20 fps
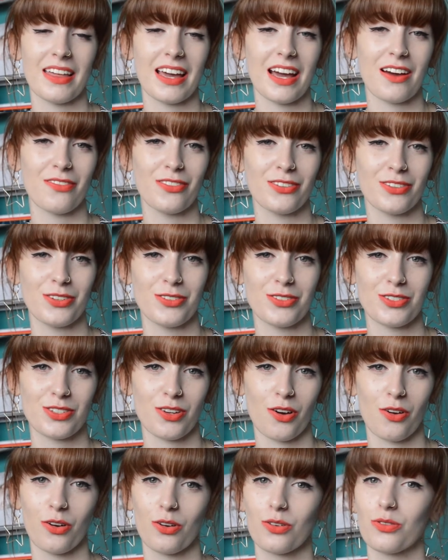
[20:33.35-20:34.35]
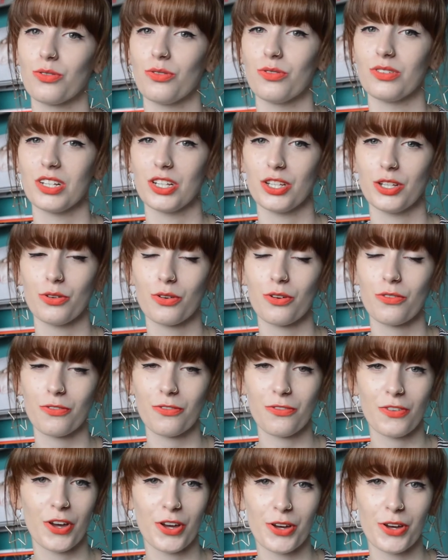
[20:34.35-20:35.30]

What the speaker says: They have a new song called Yup Fu.